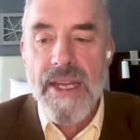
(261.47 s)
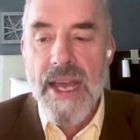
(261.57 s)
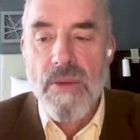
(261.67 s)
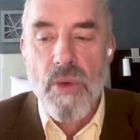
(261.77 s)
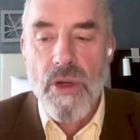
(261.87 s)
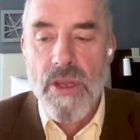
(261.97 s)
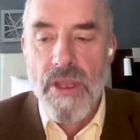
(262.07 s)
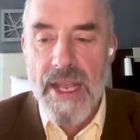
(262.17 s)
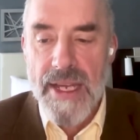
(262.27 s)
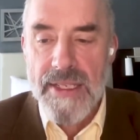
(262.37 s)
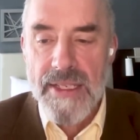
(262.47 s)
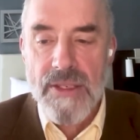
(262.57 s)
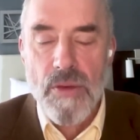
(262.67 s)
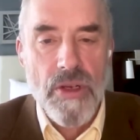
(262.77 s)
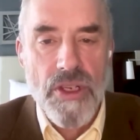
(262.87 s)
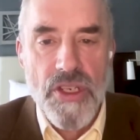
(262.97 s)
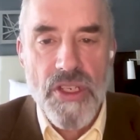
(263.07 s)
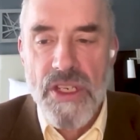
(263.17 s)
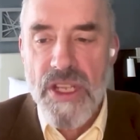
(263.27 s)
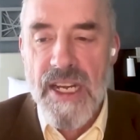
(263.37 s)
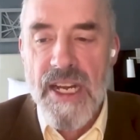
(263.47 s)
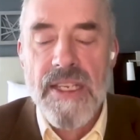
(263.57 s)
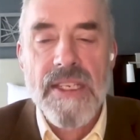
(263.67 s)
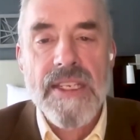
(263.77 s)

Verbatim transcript: network that has its origins in the United